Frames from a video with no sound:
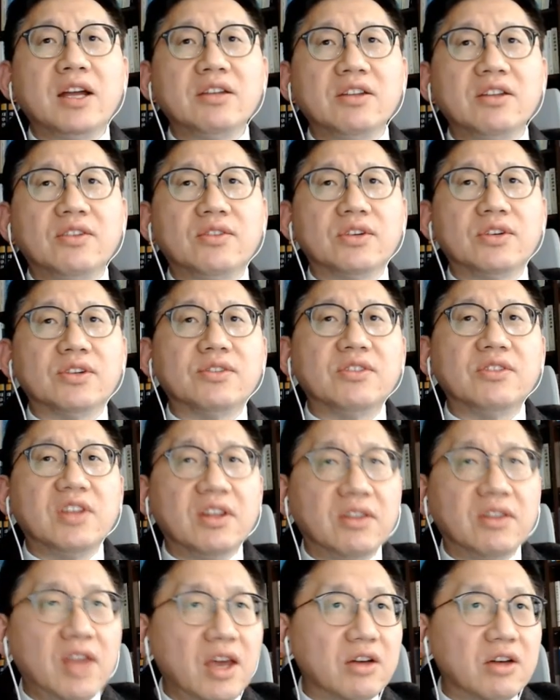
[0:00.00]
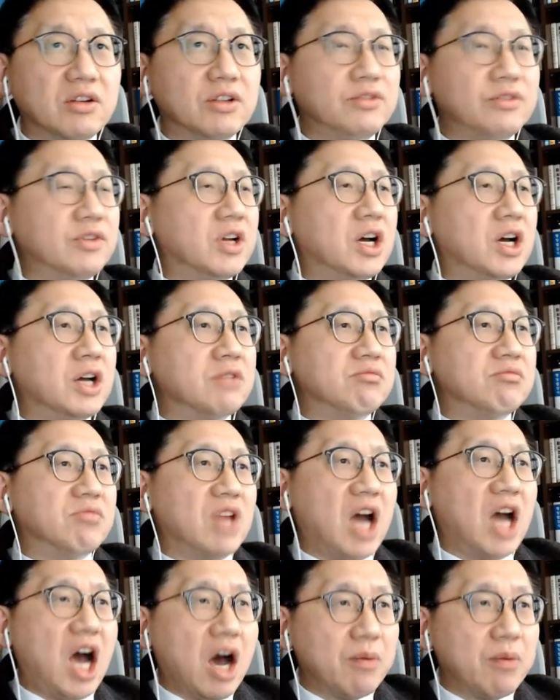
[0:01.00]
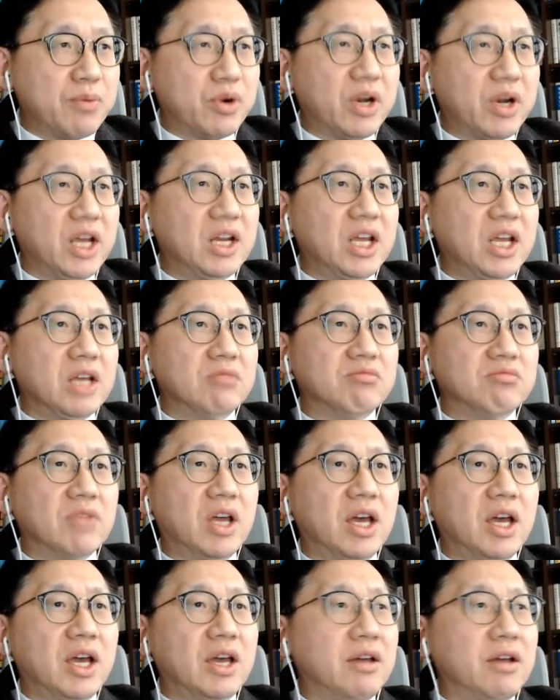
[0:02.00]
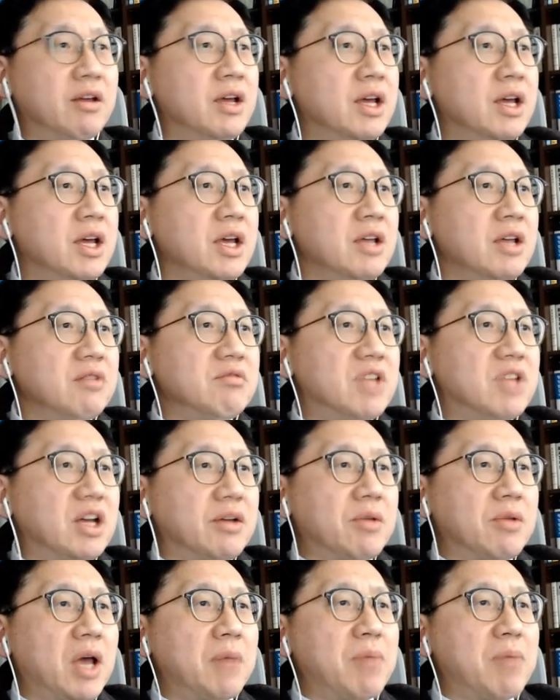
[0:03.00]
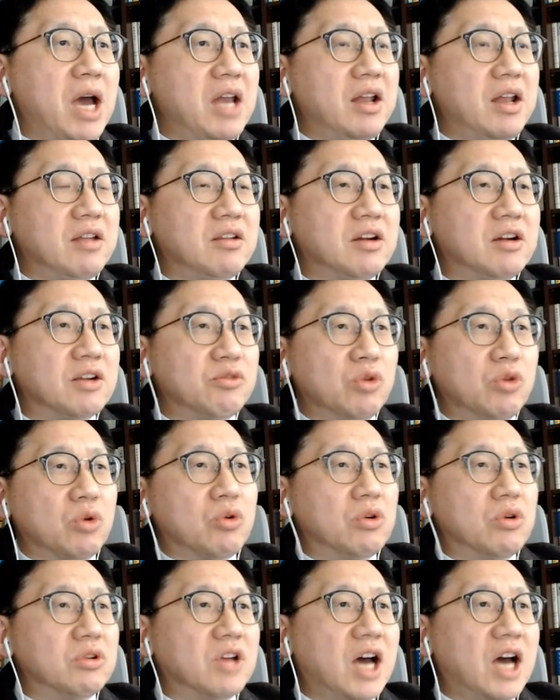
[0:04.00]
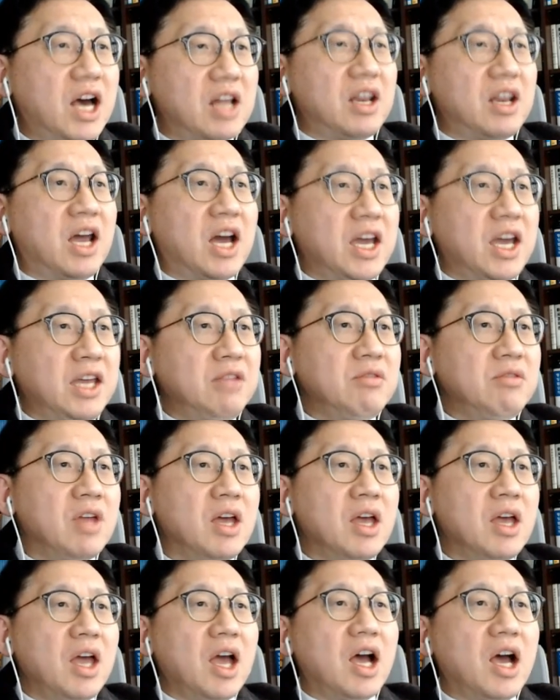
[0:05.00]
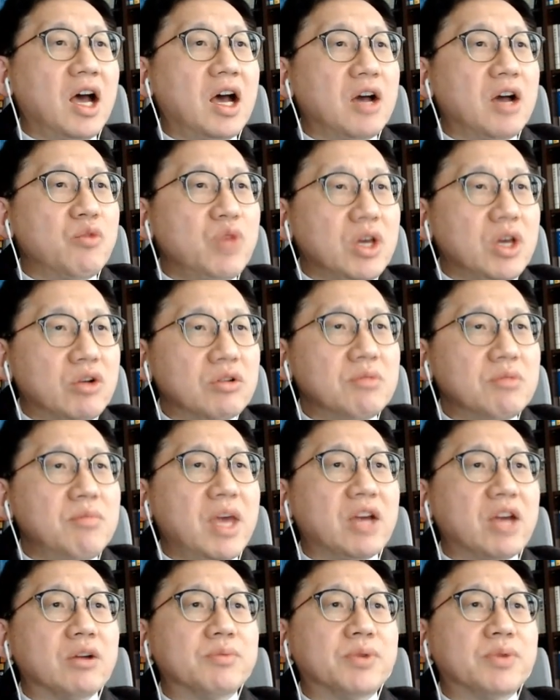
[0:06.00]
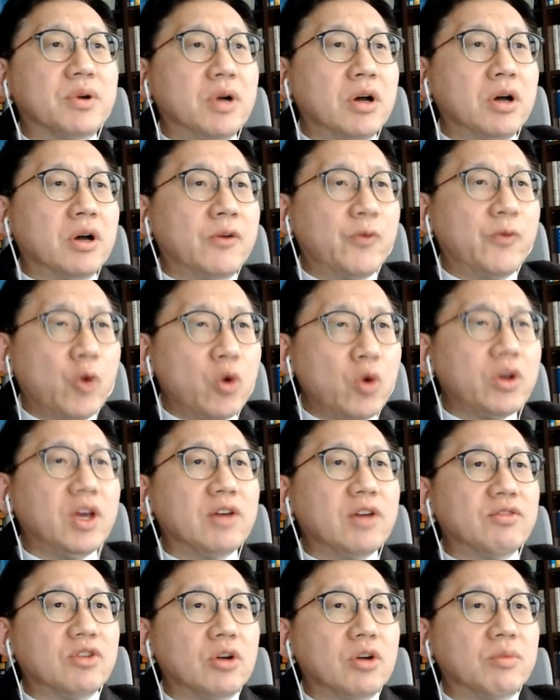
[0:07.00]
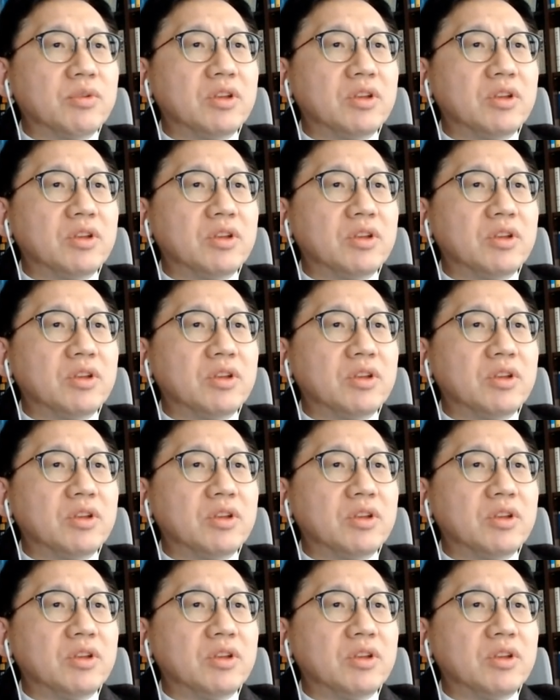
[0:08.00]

discussed details on operating the bilateral so-called hotline. We could make a forecast of